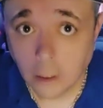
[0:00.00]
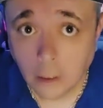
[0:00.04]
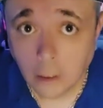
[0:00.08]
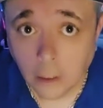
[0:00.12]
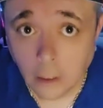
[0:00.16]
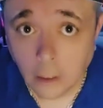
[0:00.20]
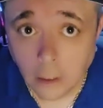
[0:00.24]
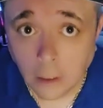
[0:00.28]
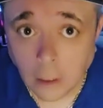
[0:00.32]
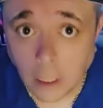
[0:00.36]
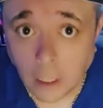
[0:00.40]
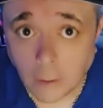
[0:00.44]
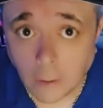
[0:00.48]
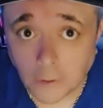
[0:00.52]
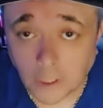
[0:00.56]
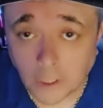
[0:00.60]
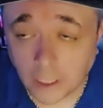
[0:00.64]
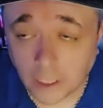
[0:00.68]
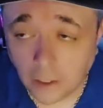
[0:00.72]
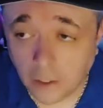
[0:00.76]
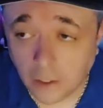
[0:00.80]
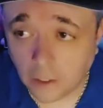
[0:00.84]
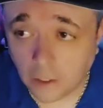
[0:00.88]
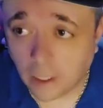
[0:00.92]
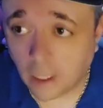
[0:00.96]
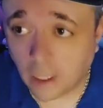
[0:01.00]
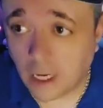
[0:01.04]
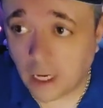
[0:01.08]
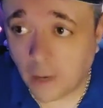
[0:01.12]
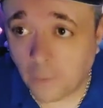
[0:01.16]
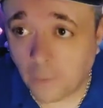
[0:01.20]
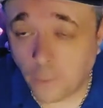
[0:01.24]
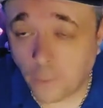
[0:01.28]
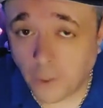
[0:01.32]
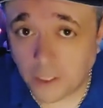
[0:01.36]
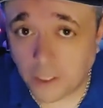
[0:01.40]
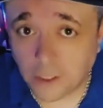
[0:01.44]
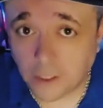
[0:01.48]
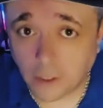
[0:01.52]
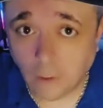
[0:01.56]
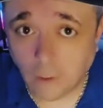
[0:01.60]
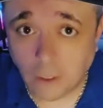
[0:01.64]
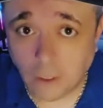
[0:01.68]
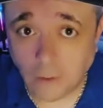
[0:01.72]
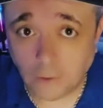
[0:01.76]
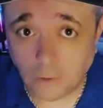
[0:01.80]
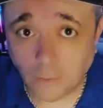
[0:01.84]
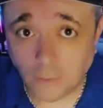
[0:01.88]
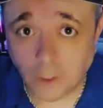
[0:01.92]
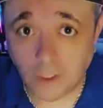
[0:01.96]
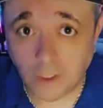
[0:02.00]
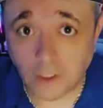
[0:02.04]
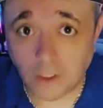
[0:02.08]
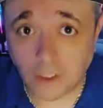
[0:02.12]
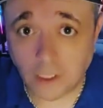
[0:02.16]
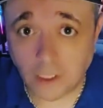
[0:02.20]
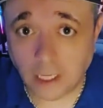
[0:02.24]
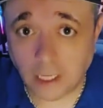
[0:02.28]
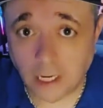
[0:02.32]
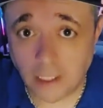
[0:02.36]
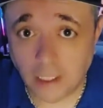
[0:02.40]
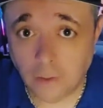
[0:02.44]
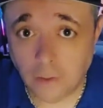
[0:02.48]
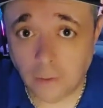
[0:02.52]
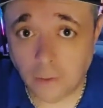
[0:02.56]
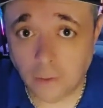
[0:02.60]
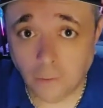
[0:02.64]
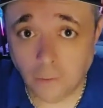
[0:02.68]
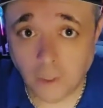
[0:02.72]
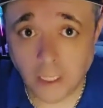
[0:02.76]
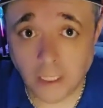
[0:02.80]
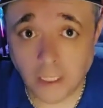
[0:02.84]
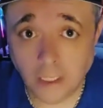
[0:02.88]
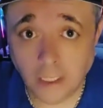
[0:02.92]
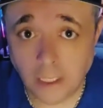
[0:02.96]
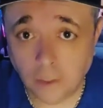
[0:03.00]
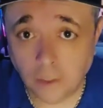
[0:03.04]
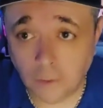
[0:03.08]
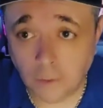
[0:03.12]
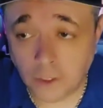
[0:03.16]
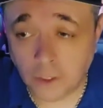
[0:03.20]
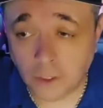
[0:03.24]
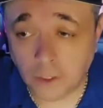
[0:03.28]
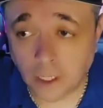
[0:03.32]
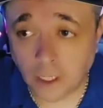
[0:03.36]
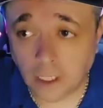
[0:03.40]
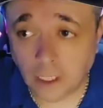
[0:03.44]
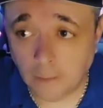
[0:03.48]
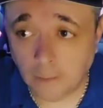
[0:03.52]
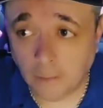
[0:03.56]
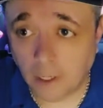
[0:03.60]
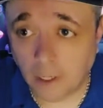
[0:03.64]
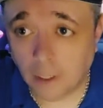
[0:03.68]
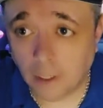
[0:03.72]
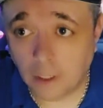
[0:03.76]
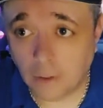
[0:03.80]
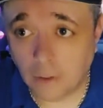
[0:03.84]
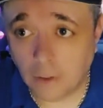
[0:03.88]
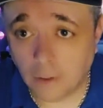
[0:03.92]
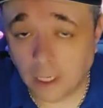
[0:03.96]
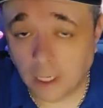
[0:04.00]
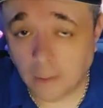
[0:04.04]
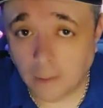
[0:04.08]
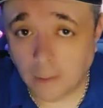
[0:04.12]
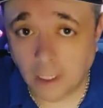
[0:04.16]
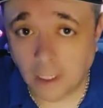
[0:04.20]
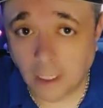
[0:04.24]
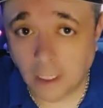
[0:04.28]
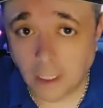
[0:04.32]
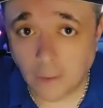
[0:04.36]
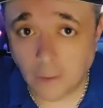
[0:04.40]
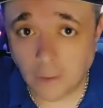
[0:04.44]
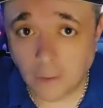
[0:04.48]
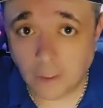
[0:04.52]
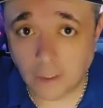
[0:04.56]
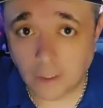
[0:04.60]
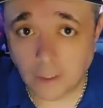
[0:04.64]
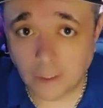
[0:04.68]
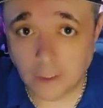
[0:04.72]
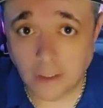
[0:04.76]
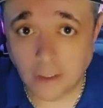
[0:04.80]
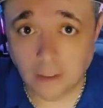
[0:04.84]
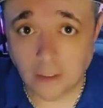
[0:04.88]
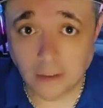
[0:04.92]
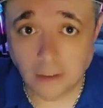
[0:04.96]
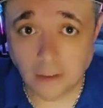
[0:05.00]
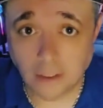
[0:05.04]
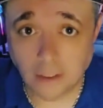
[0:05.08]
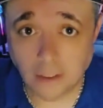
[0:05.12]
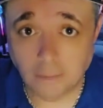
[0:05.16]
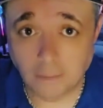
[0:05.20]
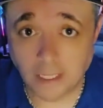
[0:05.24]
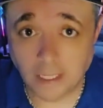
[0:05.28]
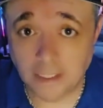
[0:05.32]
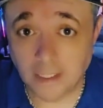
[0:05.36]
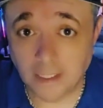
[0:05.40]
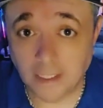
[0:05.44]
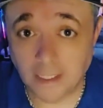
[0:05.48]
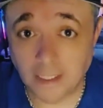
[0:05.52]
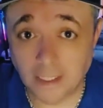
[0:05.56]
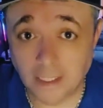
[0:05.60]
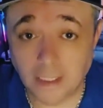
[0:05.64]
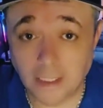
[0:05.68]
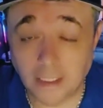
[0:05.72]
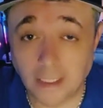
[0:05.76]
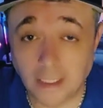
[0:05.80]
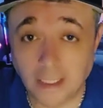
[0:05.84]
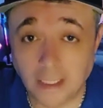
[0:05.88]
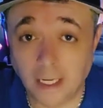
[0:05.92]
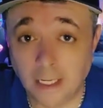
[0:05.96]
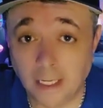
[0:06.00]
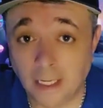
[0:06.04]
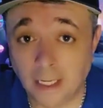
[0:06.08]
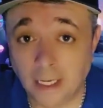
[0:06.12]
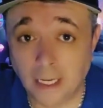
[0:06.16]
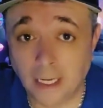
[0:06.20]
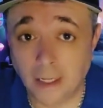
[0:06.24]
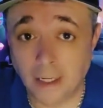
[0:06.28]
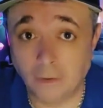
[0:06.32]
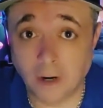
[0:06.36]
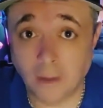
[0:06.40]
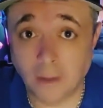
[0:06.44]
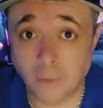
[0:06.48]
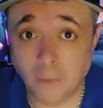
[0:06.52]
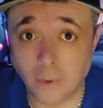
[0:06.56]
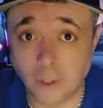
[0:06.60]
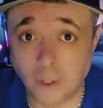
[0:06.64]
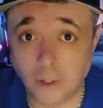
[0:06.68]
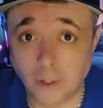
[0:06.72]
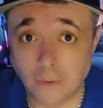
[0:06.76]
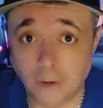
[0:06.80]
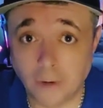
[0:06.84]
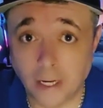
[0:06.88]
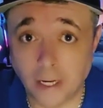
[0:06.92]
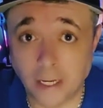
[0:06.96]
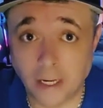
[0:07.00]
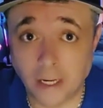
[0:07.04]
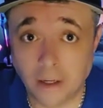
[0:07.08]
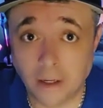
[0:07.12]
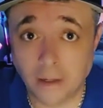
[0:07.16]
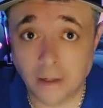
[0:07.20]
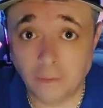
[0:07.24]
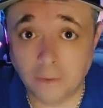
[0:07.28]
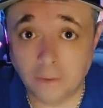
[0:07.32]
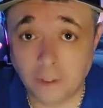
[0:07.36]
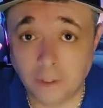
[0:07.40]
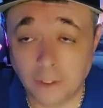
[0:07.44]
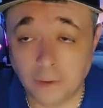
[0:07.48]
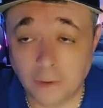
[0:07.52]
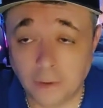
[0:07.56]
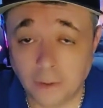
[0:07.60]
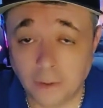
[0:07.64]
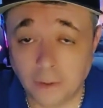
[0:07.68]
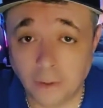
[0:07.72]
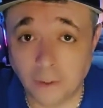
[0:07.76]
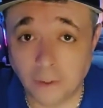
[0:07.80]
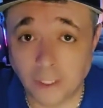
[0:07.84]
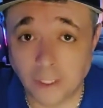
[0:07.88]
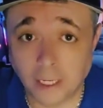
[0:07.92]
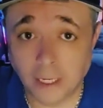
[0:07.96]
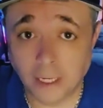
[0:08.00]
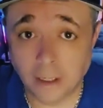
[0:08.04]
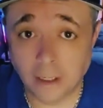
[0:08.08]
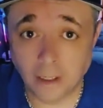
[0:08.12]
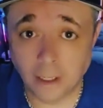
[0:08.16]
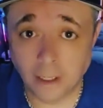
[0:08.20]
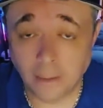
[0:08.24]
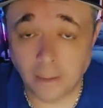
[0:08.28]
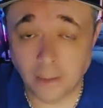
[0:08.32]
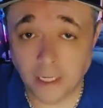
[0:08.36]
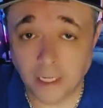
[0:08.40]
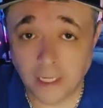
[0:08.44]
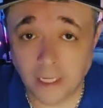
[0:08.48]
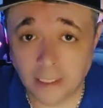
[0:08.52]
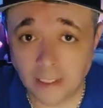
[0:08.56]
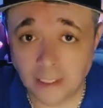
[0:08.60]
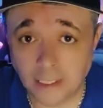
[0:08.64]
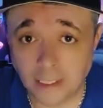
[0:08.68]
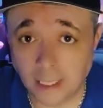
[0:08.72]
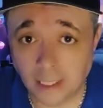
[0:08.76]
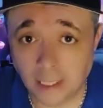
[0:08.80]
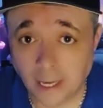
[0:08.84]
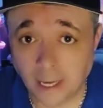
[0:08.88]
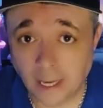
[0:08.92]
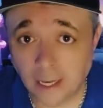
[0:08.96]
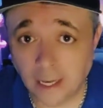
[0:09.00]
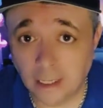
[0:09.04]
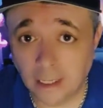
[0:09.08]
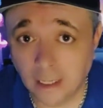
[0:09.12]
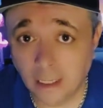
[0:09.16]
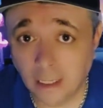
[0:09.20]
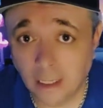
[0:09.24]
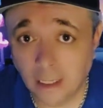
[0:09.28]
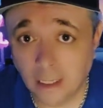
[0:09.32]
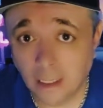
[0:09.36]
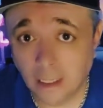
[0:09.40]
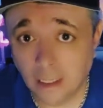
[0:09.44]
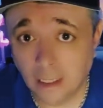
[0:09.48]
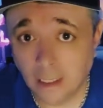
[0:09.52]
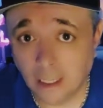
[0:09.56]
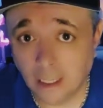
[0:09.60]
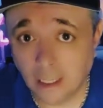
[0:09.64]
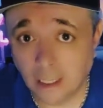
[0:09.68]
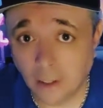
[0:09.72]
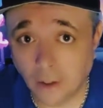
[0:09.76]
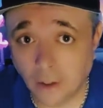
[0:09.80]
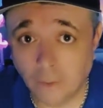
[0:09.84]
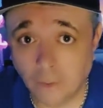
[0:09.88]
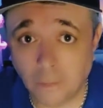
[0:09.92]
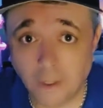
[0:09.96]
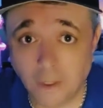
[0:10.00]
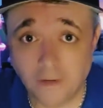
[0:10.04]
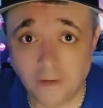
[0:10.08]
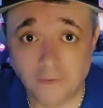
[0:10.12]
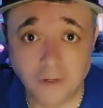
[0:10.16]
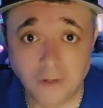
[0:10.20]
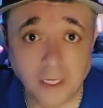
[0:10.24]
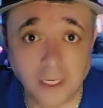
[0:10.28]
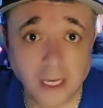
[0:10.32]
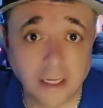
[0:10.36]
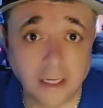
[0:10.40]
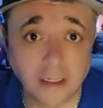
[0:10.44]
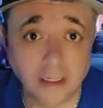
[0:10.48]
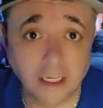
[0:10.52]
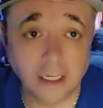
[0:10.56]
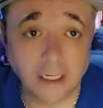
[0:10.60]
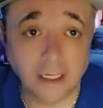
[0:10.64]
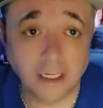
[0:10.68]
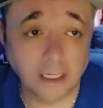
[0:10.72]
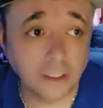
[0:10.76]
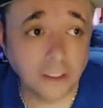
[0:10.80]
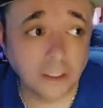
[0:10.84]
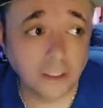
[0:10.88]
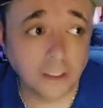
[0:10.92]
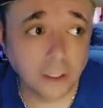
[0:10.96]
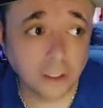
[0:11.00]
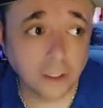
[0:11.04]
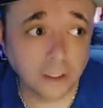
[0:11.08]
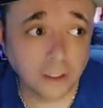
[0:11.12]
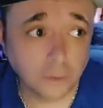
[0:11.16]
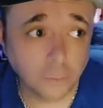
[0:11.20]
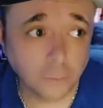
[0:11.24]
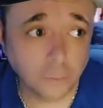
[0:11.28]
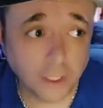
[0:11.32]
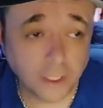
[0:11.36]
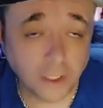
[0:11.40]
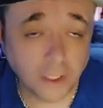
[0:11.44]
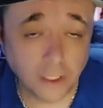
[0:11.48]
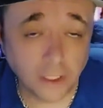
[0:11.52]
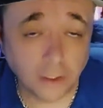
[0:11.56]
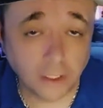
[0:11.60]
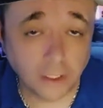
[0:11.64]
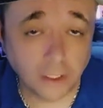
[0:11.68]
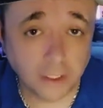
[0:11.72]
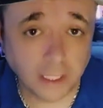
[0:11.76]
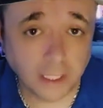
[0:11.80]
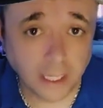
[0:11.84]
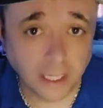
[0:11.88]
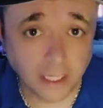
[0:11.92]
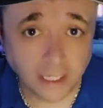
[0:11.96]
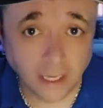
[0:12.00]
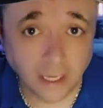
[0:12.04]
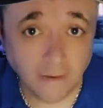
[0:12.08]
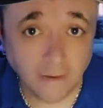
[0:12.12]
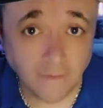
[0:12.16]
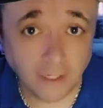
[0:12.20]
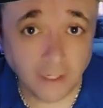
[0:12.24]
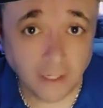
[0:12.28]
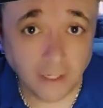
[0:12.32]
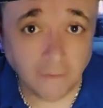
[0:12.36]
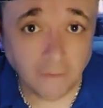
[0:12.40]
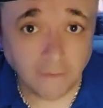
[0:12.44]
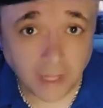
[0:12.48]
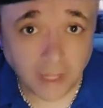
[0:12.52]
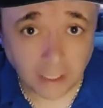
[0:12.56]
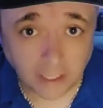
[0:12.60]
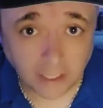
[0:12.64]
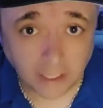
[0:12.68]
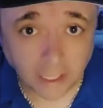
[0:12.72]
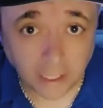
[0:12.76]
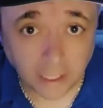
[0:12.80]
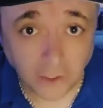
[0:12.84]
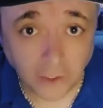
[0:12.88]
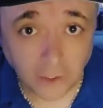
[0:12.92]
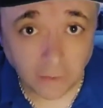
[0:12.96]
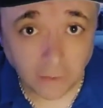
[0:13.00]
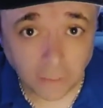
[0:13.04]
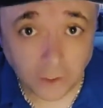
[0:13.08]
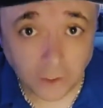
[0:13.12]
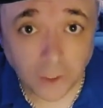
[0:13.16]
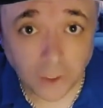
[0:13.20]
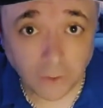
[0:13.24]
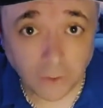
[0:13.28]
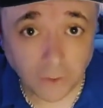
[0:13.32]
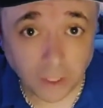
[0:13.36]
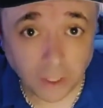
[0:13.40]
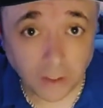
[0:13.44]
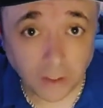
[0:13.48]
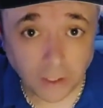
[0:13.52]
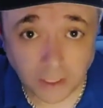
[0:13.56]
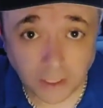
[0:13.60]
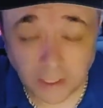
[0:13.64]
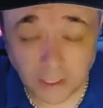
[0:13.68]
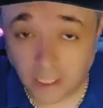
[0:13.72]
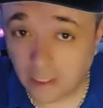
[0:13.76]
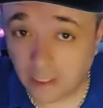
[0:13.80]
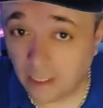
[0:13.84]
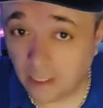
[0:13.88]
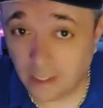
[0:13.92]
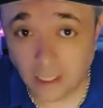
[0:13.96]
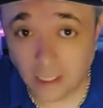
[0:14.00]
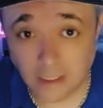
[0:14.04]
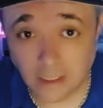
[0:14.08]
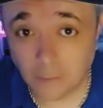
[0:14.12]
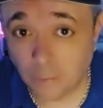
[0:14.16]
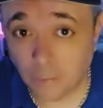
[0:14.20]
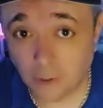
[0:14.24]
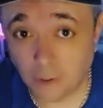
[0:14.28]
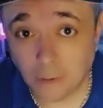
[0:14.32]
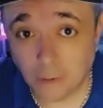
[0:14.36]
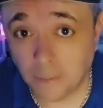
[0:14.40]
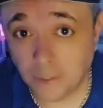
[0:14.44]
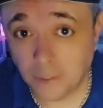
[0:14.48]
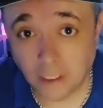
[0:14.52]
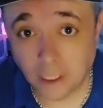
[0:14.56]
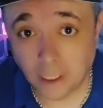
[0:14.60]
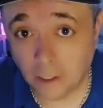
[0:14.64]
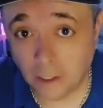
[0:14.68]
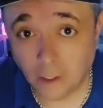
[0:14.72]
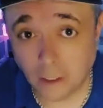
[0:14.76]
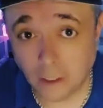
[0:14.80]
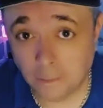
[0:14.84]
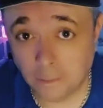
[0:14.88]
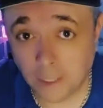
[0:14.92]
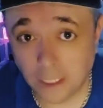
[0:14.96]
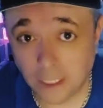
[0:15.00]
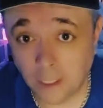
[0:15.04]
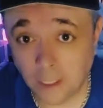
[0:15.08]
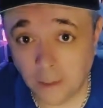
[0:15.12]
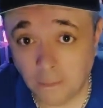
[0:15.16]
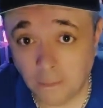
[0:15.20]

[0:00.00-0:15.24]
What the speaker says: I was on here a couple weeks ago and I was watching a guy doing a reading and he was talking about a grandma and he was basically saying any kind of grandma with gray hair, curly hair. Anybody can say that. But if you can't connect to her the way she looks like in heaven, give validation of what she really looks like, then that's probably not a good medium.